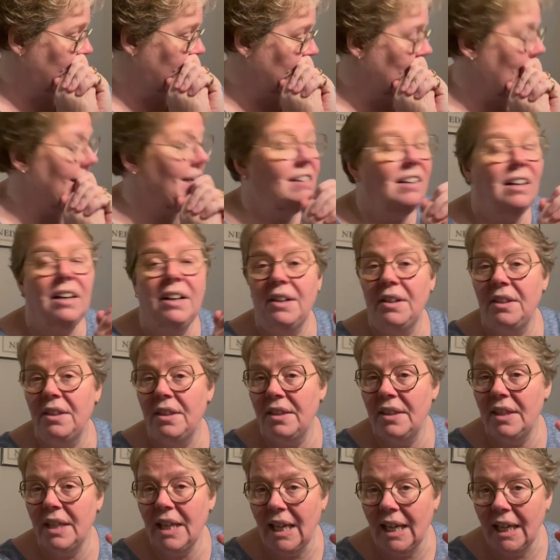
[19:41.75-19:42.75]
And I
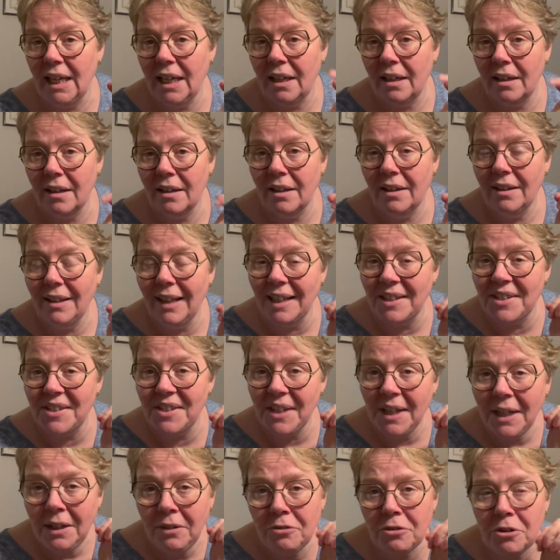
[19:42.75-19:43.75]
think that's
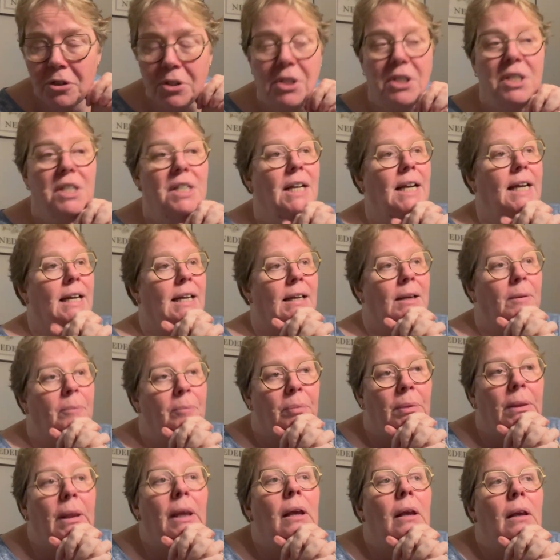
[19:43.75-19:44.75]
it for today.
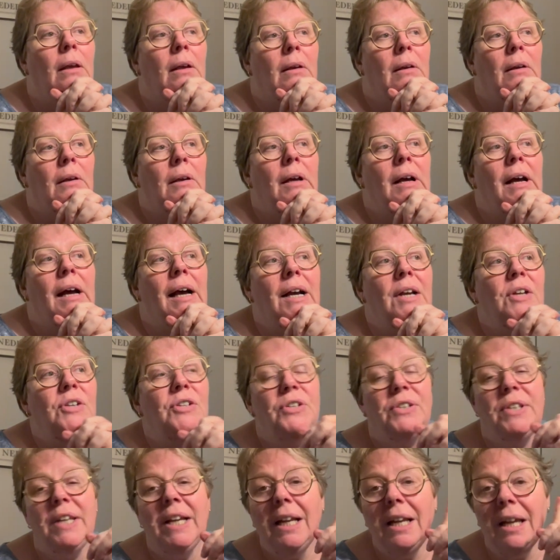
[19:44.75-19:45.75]
I
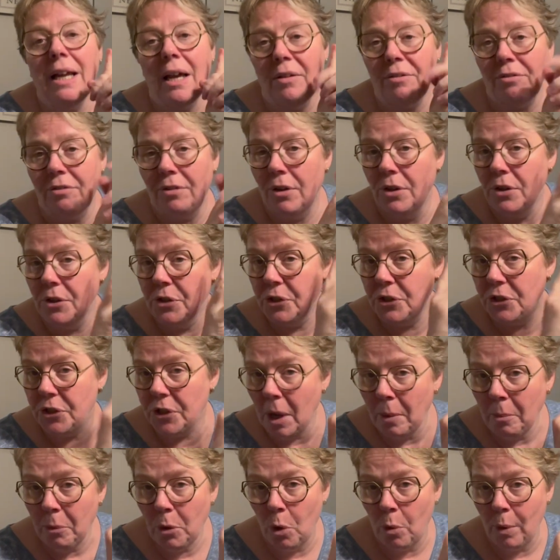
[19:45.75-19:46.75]
still have
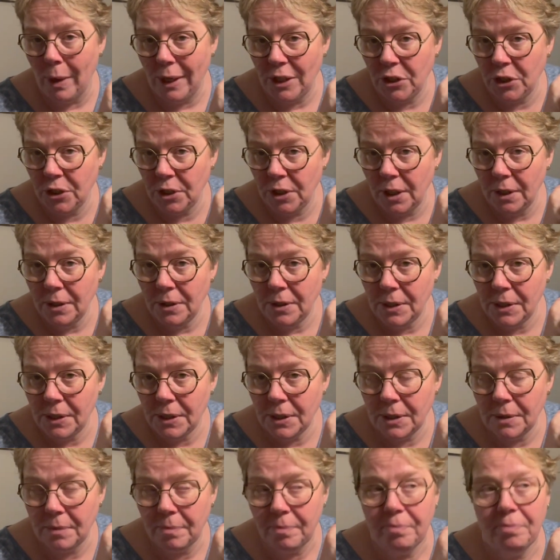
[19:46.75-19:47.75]
some
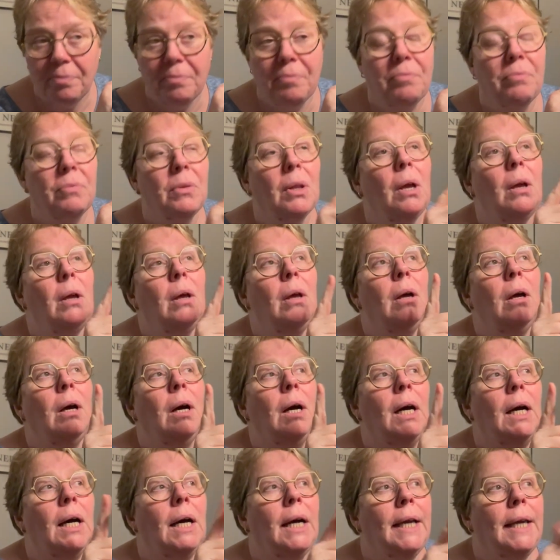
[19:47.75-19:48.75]
questions.
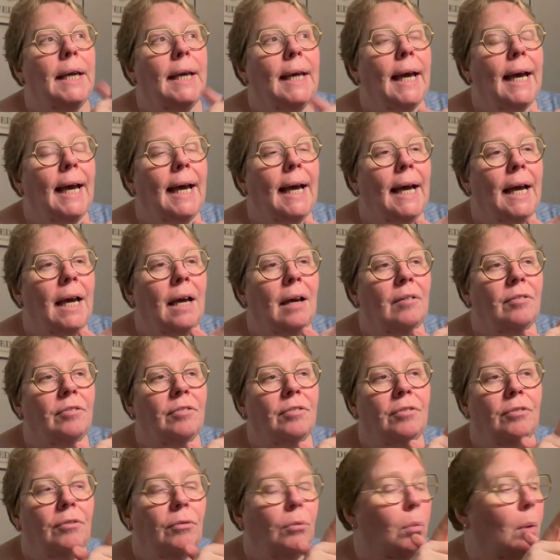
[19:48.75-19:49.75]
I have
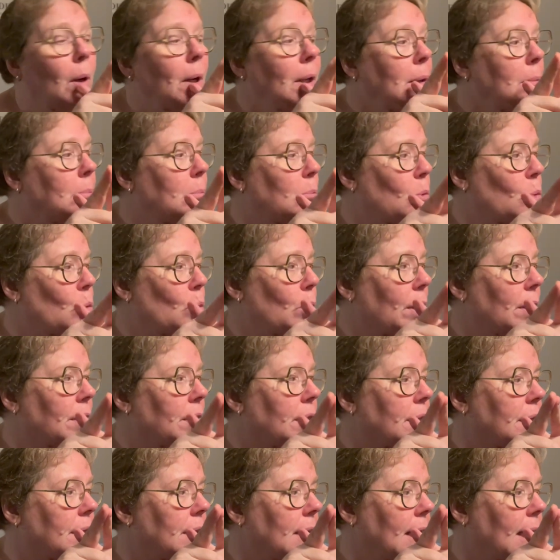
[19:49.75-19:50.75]
one more
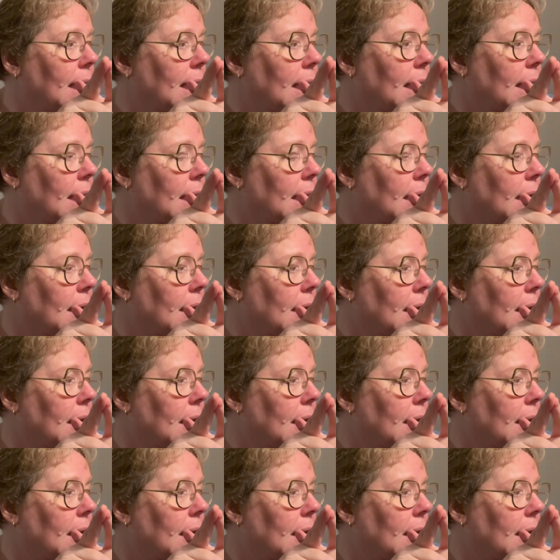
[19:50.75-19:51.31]
thing